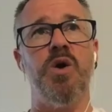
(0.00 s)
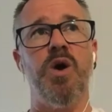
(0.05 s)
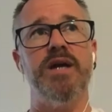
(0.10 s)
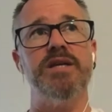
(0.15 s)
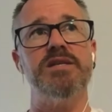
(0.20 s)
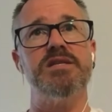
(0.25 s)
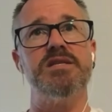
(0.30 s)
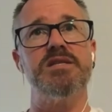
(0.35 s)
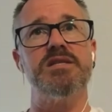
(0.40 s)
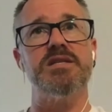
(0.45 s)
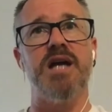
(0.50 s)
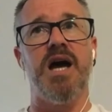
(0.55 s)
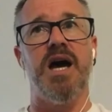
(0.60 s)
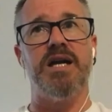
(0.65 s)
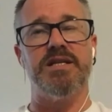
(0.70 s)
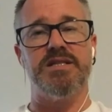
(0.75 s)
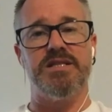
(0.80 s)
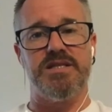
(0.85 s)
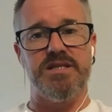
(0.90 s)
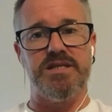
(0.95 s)
I
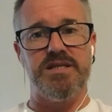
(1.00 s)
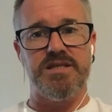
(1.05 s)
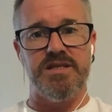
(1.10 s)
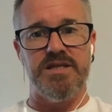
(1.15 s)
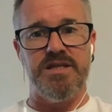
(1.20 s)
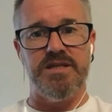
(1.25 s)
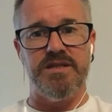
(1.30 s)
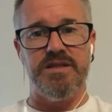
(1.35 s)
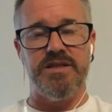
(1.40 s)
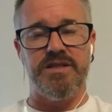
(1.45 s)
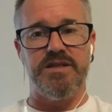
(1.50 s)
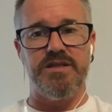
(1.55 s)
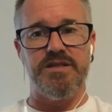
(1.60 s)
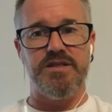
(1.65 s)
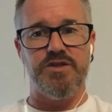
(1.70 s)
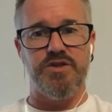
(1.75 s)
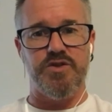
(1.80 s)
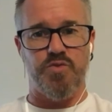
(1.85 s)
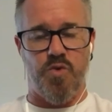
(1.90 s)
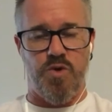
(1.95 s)
started to see that
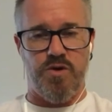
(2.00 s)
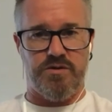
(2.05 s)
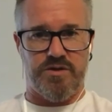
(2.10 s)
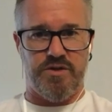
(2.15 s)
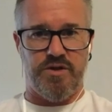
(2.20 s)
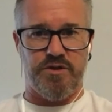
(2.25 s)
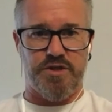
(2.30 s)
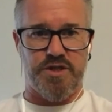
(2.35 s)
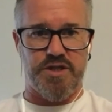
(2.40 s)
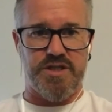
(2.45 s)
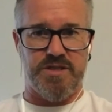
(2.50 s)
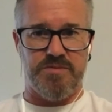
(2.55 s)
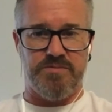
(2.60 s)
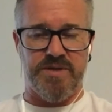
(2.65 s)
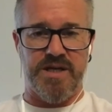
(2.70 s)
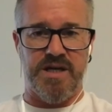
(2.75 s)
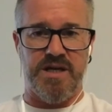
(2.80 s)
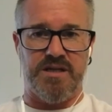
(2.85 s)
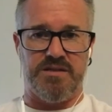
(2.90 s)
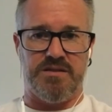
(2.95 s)
this is what, not just
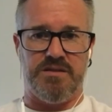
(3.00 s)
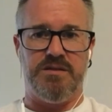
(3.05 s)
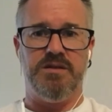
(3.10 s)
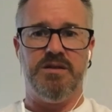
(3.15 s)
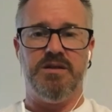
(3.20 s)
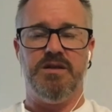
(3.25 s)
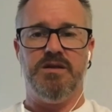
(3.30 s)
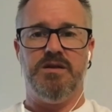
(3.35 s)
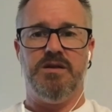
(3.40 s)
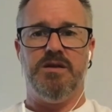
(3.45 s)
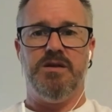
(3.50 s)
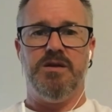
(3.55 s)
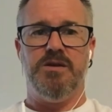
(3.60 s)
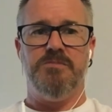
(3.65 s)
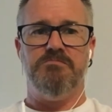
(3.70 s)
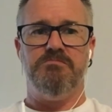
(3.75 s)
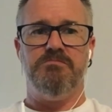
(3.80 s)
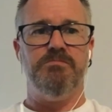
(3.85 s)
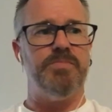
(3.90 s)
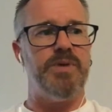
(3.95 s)
about
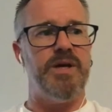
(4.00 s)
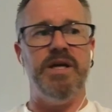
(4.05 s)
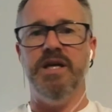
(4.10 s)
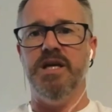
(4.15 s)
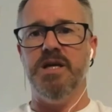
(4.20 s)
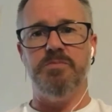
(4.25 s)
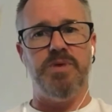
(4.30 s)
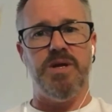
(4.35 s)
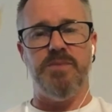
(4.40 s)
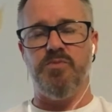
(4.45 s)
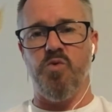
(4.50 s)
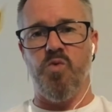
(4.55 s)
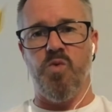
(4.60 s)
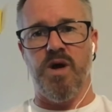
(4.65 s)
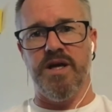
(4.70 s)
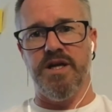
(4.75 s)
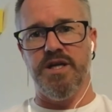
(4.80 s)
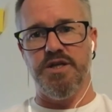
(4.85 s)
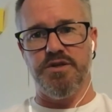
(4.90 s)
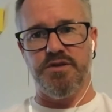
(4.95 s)
paying people
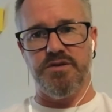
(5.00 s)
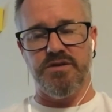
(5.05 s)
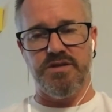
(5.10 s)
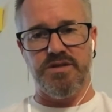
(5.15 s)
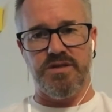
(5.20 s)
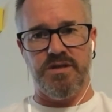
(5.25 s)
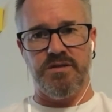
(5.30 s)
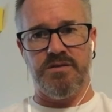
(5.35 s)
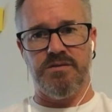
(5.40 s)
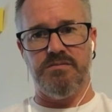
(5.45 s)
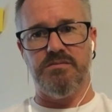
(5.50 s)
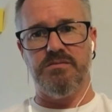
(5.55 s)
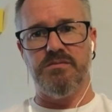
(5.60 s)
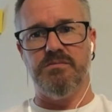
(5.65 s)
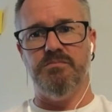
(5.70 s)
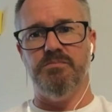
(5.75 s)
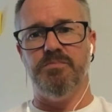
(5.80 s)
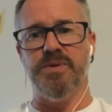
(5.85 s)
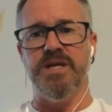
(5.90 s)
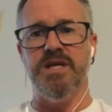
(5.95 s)
wages and
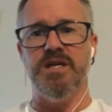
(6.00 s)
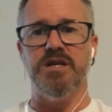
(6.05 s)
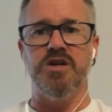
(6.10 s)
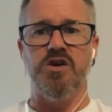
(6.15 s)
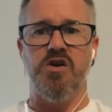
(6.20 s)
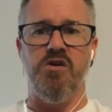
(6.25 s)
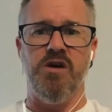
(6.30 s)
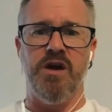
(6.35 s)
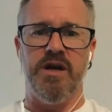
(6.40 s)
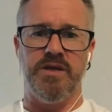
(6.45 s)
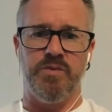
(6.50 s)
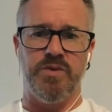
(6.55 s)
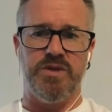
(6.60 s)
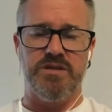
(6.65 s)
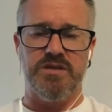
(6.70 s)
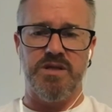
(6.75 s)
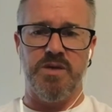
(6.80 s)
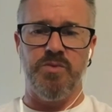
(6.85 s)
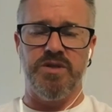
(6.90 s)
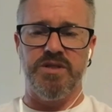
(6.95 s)
being kind when
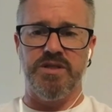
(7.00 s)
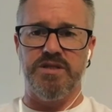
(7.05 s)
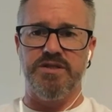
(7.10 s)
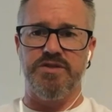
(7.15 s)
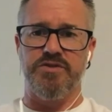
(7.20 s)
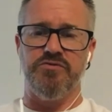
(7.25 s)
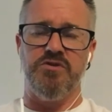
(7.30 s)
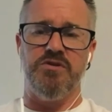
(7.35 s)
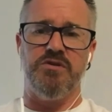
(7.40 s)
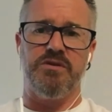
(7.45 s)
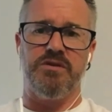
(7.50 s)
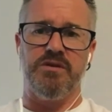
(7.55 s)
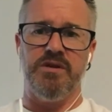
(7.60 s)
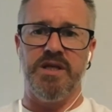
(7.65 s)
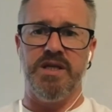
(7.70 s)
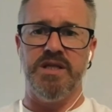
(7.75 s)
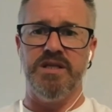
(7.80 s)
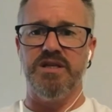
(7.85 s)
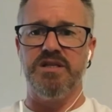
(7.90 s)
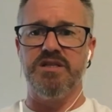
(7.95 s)
someone does the wrong
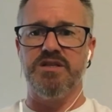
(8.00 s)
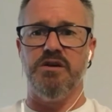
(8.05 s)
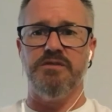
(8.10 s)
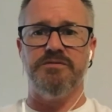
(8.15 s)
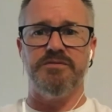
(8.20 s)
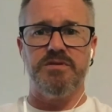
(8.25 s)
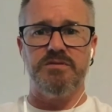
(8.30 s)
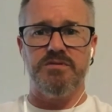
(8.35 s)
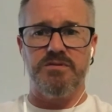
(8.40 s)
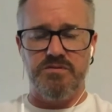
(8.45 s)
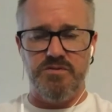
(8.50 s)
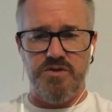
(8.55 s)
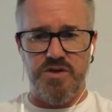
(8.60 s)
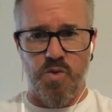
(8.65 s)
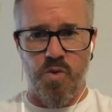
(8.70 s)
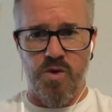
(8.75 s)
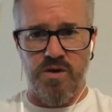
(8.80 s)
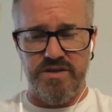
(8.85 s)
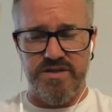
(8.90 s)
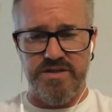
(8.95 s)
thing and nicks off and
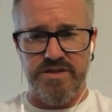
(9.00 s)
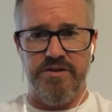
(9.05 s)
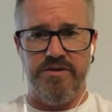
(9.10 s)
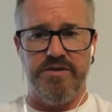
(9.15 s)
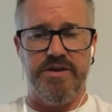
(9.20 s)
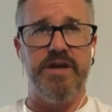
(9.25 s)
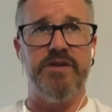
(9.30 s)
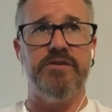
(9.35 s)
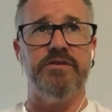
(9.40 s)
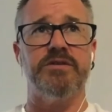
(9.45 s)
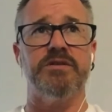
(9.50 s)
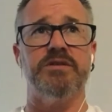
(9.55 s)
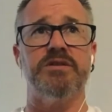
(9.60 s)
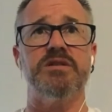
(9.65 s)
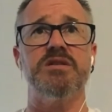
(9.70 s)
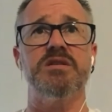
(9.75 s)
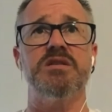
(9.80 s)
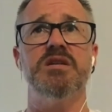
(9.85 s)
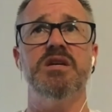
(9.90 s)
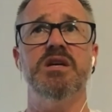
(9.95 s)
squanders their
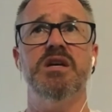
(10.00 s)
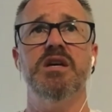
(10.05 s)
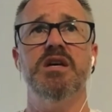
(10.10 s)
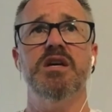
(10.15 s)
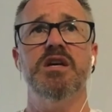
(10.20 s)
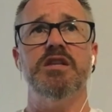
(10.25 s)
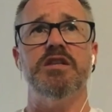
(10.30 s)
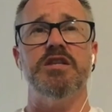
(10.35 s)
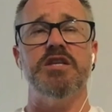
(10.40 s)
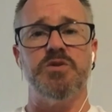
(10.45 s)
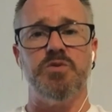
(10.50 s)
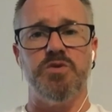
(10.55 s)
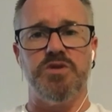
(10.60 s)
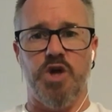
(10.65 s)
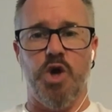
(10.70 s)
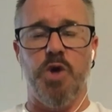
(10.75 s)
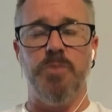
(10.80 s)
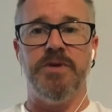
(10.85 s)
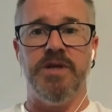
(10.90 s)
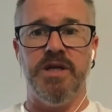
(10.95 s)
inheritance. This was
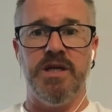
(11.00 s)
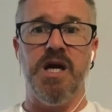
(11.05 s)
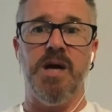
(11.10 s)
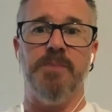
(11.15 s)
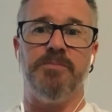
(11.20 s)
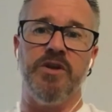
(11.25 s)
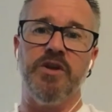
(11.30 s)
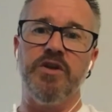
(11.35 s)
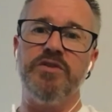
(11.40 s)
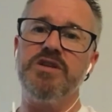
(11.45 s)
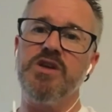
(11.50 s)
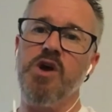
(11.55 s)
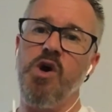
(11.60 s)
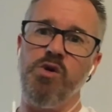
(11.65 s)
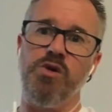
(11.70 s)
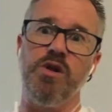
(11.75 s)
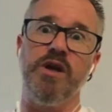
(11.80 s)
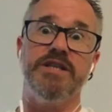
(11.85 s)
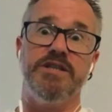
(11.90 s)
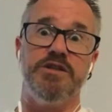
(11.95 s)
opening up, you know, this
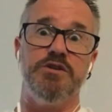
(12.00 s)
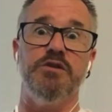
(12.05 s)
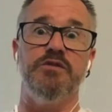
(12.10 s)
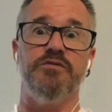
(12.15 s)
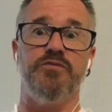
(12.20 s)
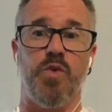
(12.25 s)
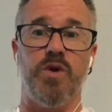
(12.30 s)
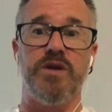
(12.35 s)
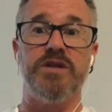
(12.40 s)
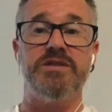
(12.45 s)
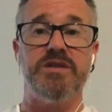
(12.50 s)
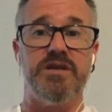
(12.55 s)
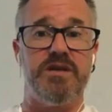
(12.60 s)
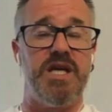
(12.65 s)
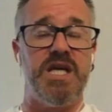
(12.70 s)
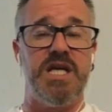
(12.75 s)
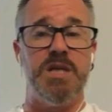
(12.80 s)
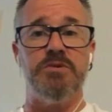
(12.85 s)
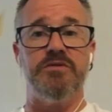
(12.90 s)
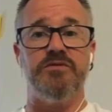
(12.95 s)
whole idea of what is the
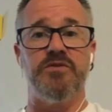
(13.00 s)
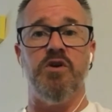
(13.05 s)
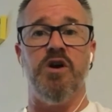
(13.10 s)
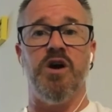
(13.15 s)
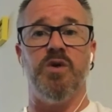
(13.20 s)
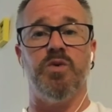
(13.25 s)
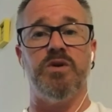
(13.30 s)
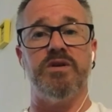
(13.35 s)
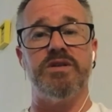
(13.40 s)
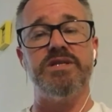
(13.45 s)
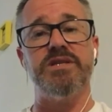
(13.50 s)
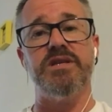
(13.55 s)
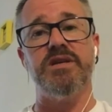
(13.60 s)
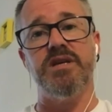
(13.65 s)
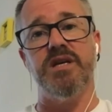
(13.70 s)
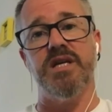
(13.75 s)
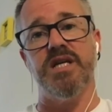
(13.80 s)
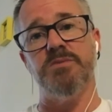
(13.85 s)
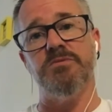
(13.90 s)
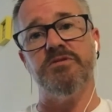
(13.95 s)
kingdom of God? What is the
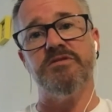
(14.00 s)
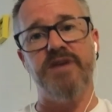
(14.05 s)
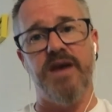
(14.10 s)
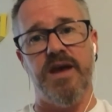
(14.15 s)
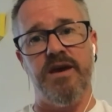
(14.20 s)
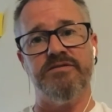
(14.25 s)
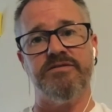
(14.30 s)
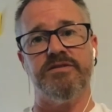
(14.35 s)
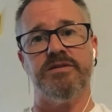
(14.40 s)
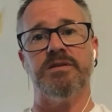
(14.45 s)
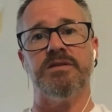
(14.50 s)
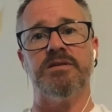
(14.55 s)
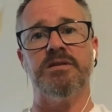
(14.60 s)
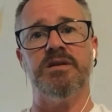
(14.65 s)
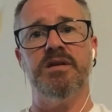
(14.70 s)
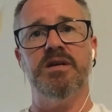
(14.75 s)
kingdom of heaven?